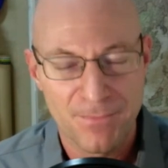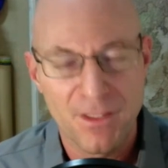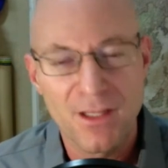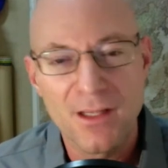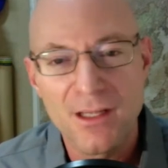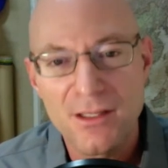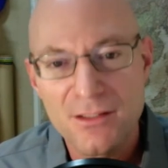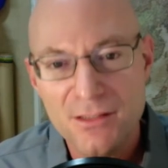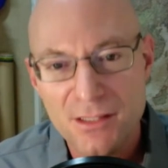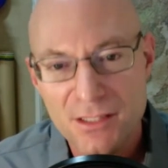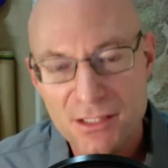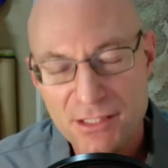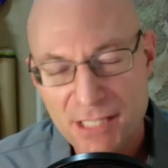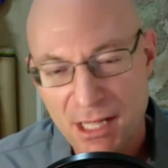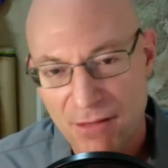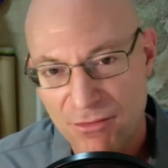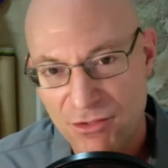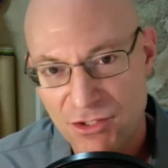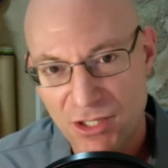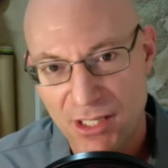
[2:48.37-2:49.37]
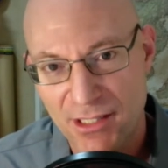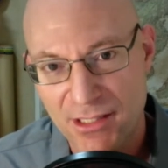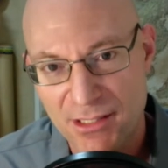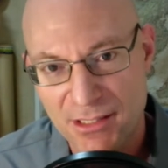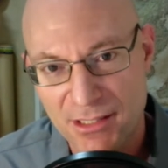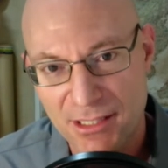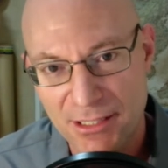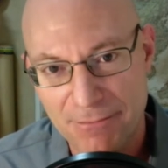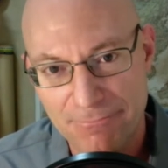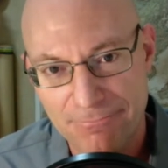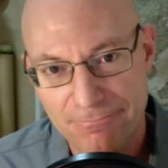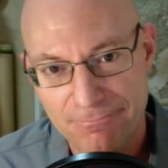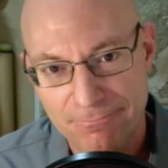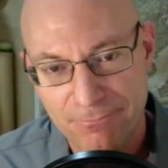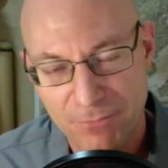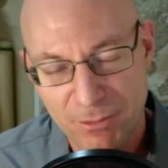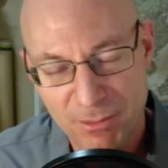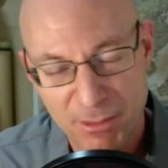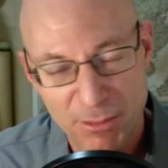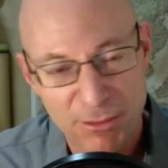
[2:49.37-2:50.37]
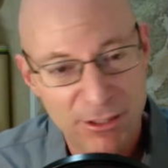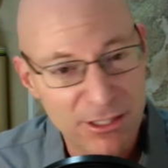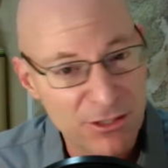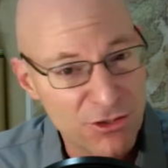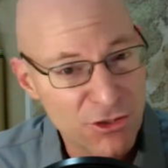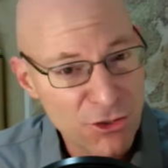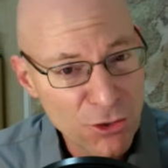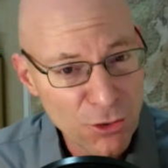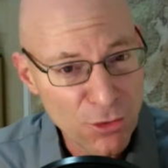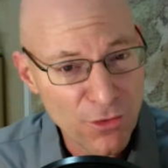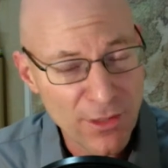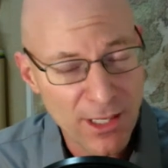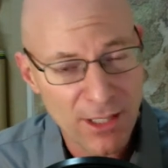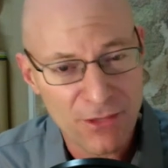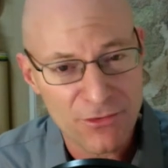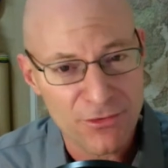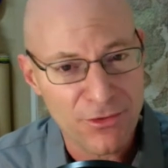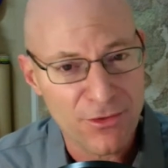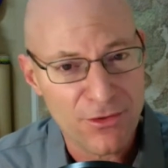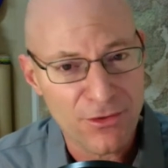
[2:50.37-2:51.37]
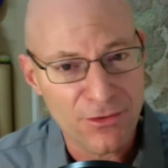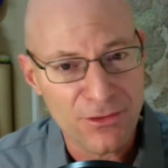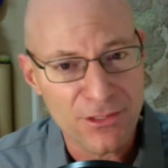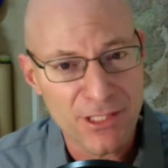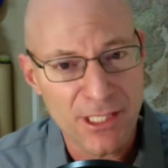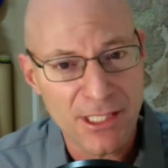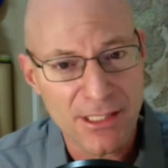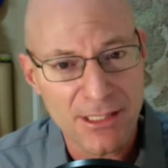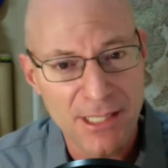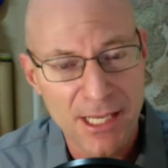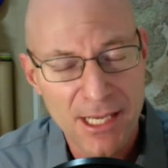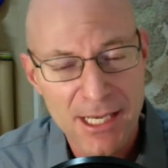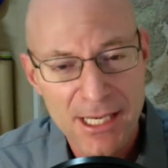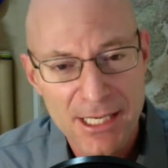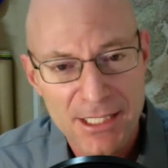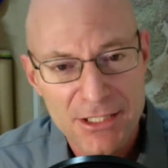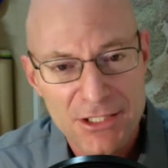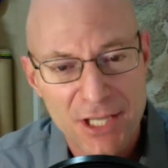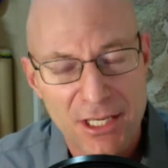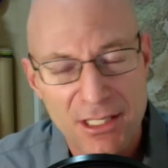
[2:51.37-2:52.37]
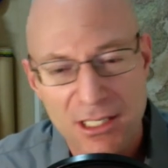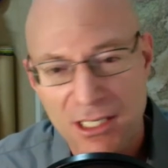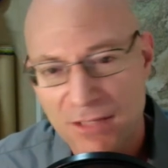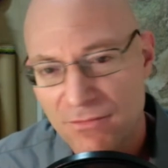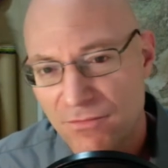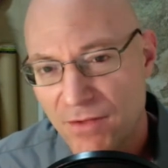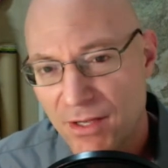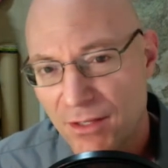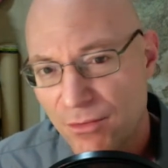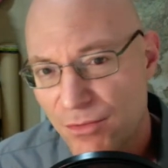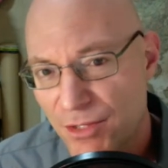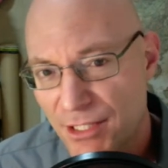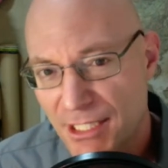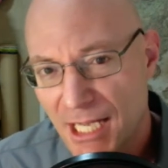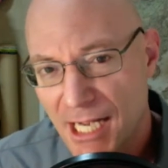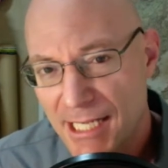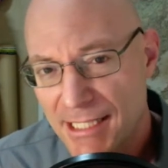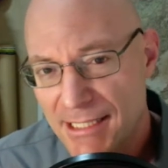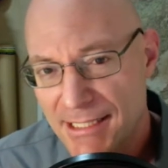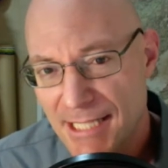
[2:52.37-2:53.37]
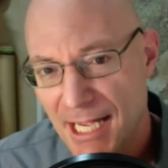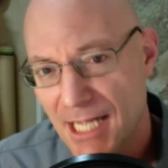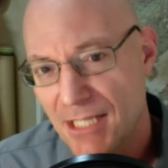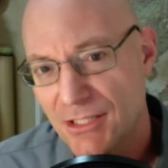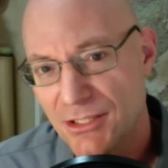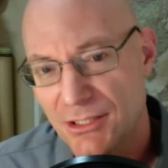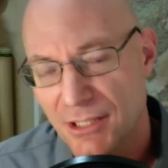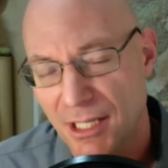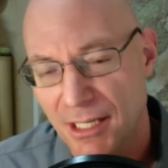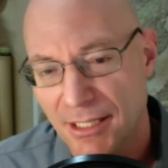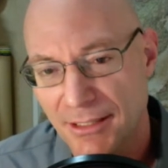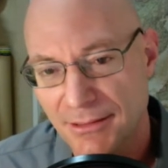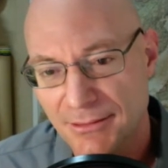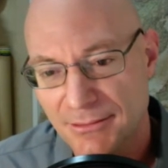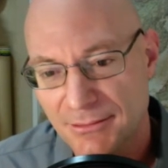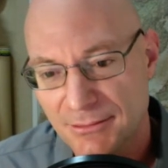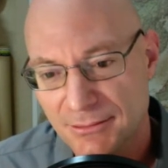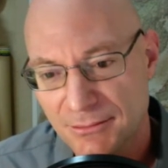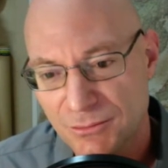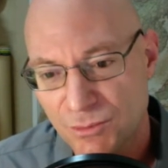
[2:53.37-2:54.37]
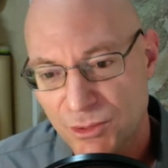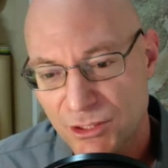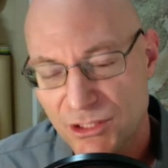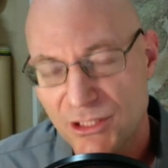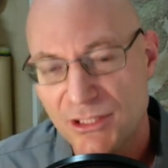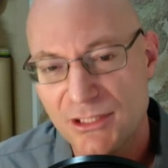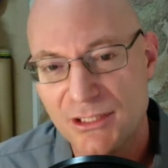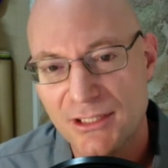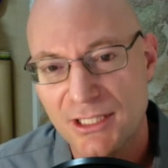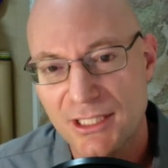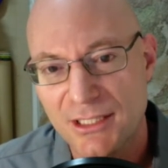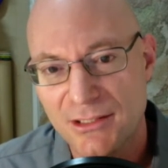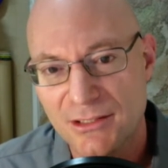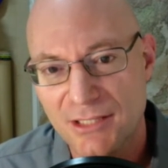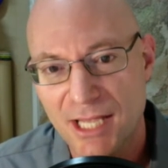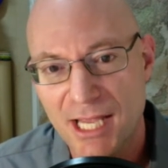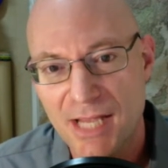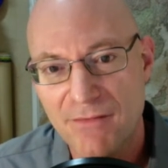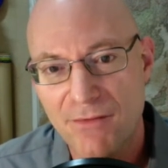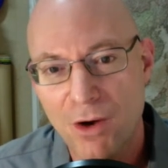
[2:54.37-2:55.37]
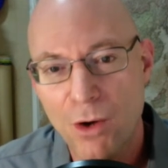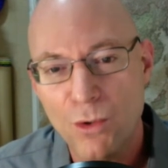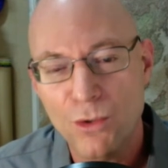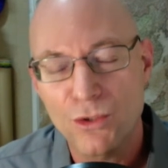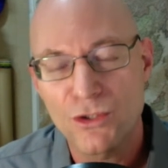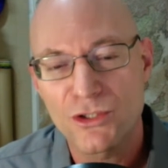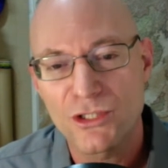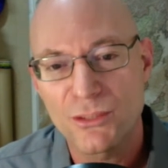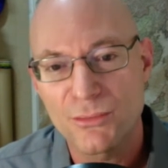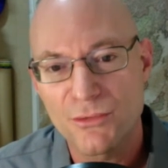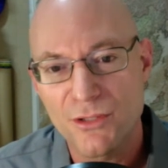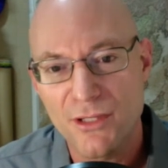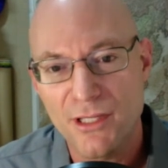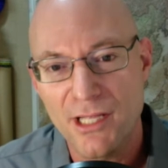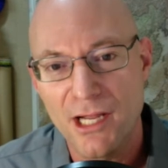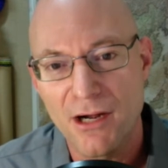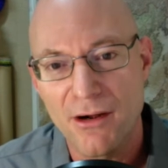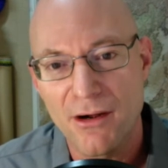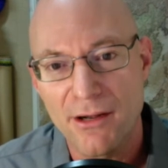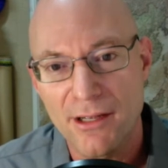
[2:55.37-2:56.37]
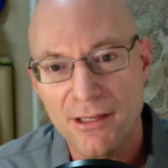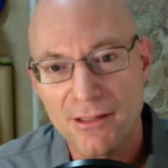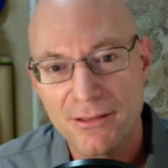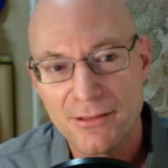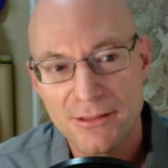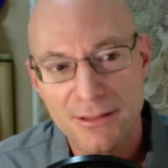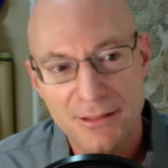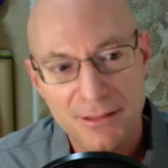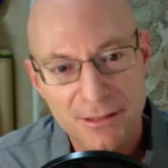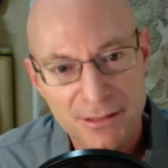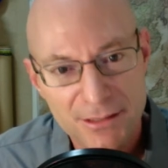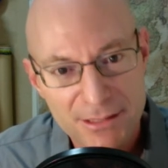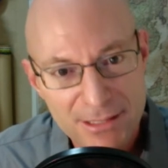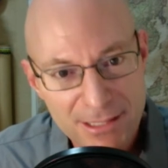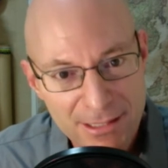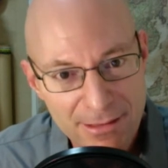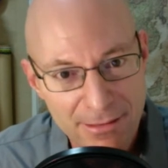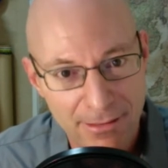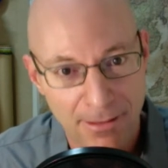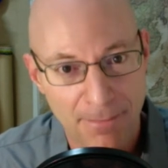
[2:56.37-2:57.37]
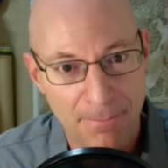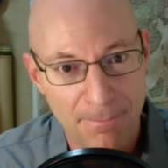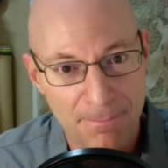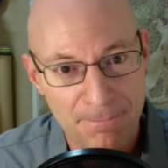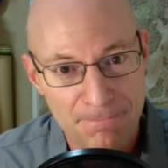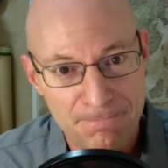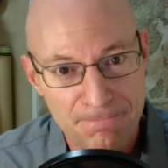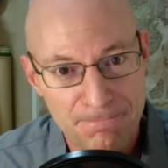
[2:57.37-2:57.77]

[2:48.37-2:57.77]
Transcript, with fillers: It's the South China Sea. Remember, in 2013, China unveiled the Nine-Dash Line, which it says gave ownership to the area to them.